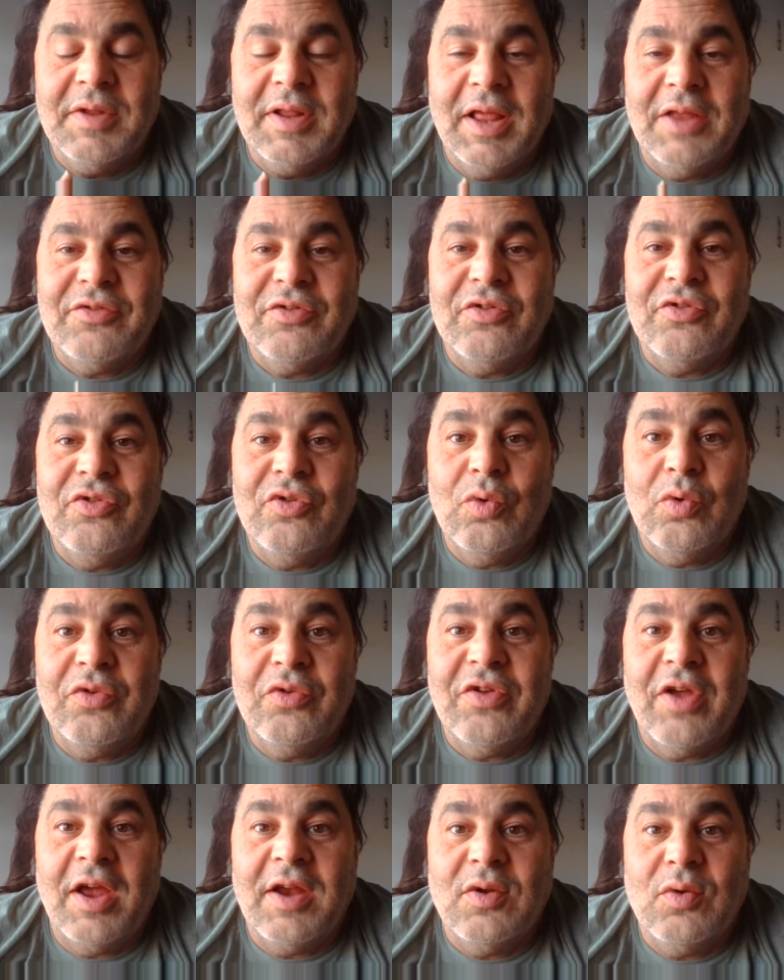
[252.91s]
That's a
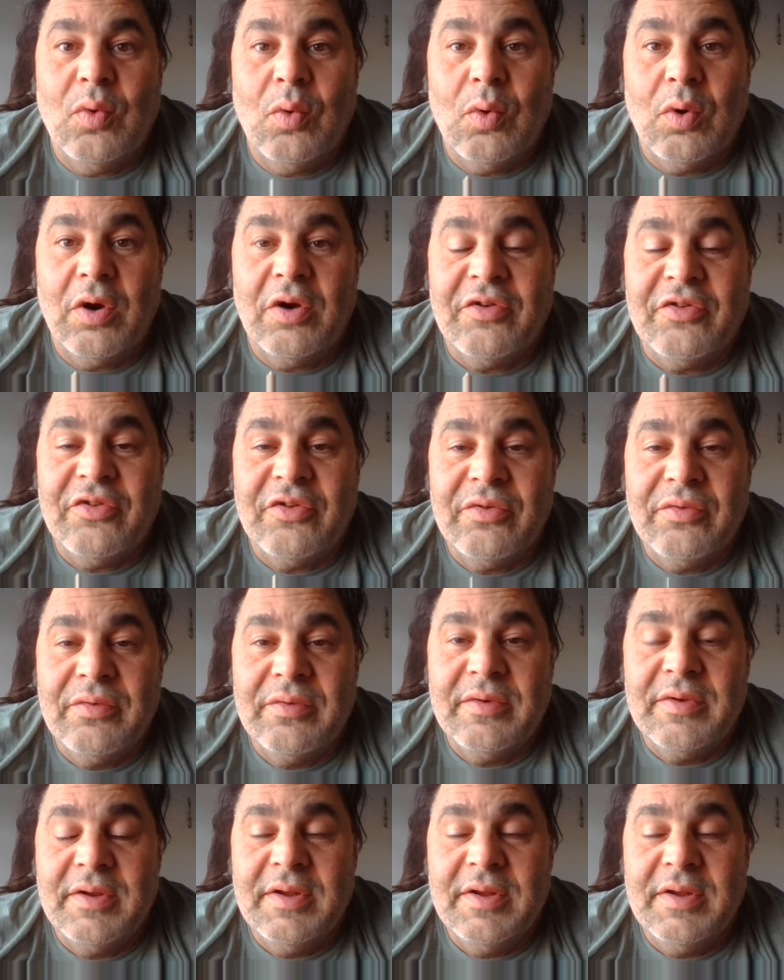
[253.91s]
suicide course.